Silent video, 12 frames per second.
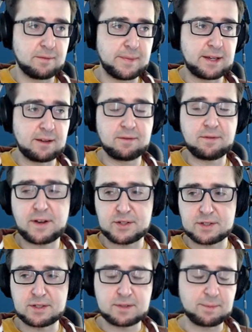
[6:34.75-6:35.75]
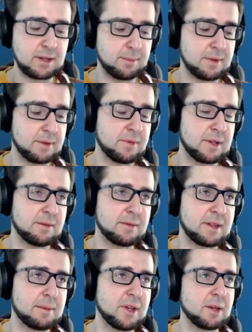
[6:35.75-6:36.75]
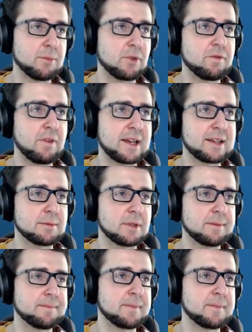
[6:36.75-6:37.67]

making functions being, being them being more flexible.